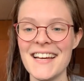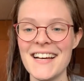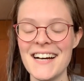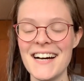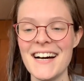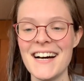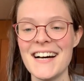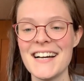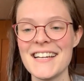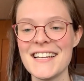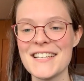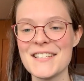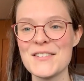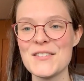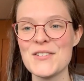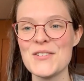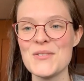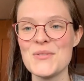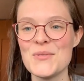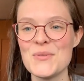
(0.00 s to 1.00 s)

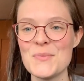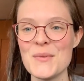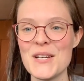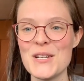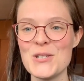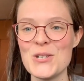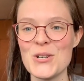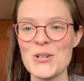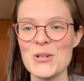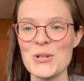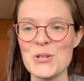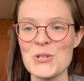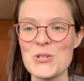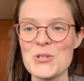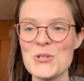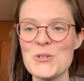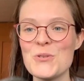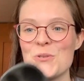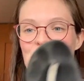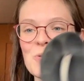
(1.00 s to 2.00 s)
excuse my dirty
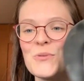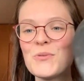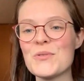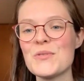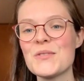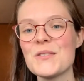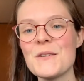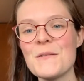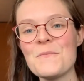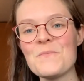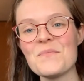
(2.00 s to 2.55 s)
shoes,